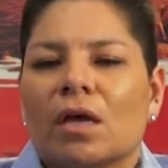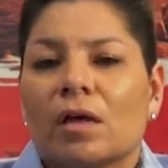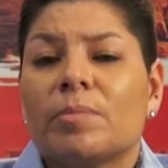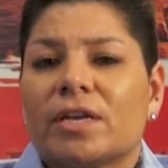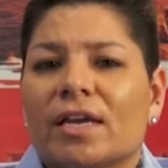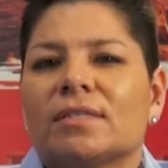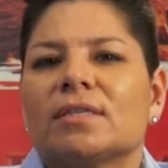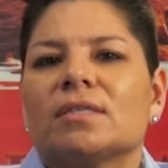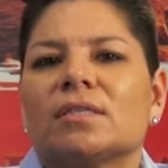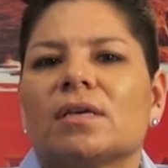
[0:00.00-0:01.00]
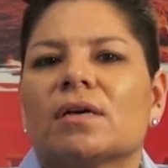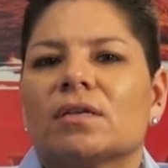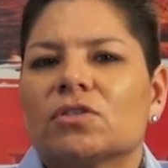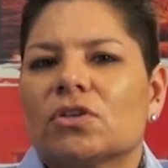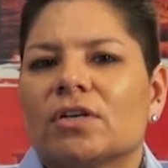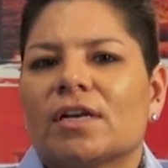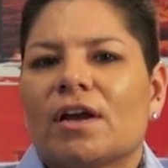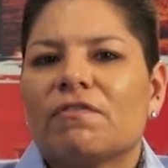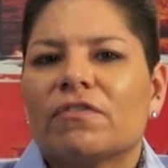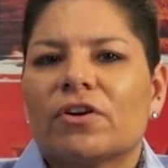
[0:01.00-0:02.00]
it'll be nice to see a concerted
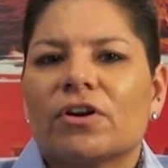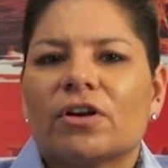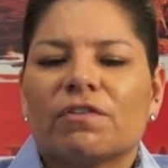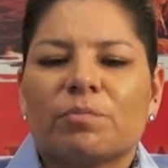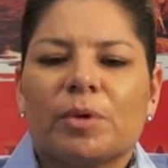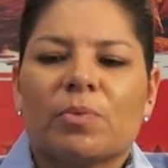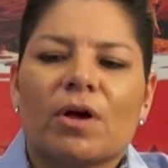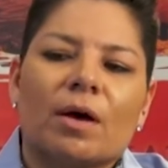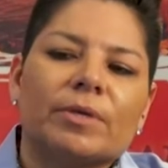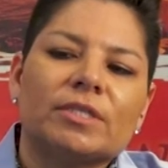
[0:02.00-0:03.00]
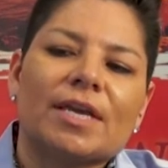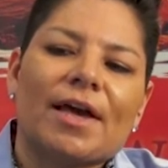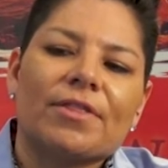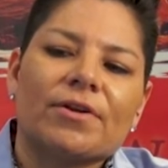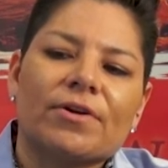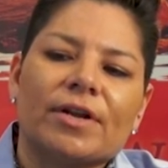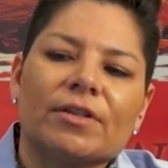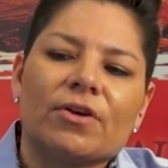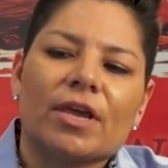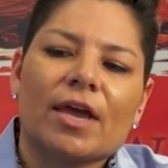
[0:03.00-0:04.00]
effort of people coming together
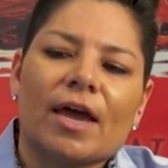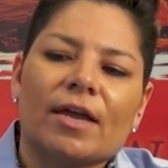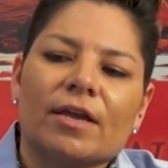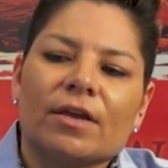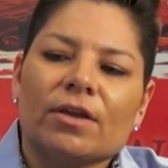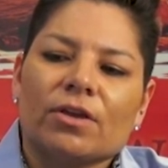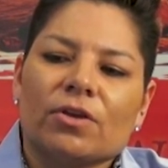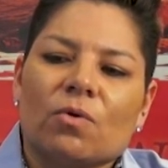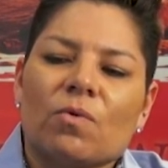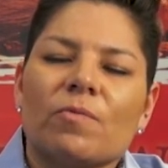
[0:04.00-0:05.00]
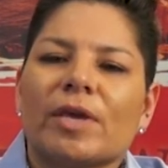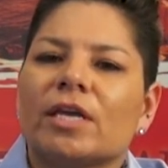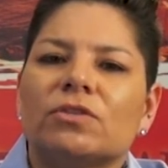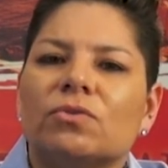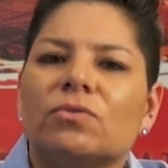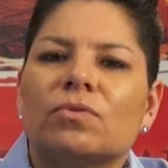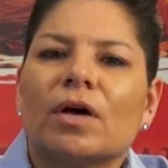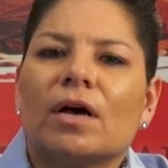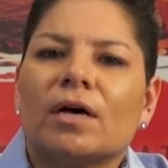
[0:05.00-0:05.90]
and looking at, you know, what we could do,